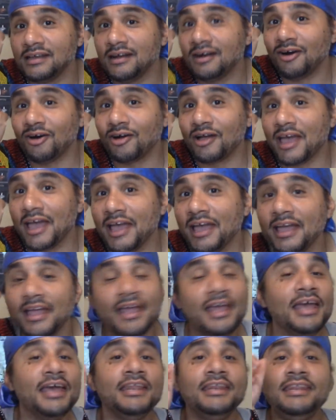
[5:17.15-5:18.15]
Okay?
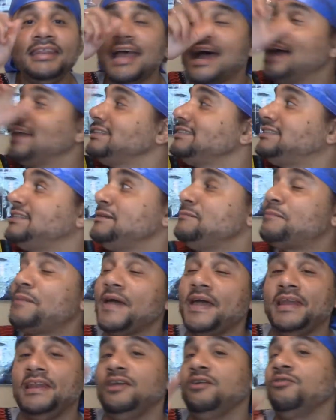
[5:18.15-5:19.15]
Not
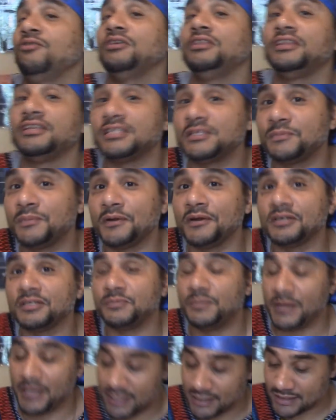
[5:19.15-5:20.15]
depending on the spirits.
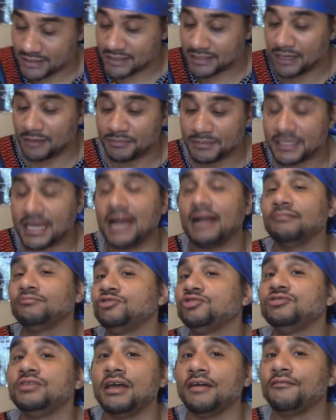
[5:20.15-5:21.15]
Because sometimes
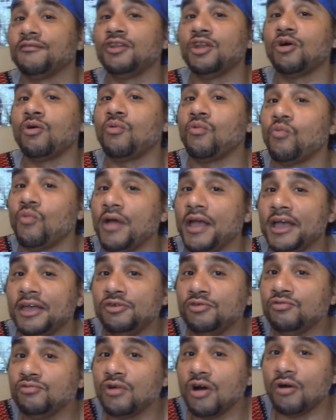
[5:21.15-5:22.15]
you never know where
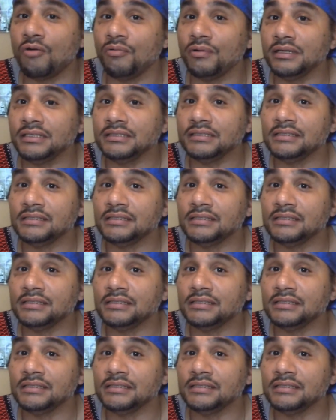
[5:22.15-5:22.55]
you're going.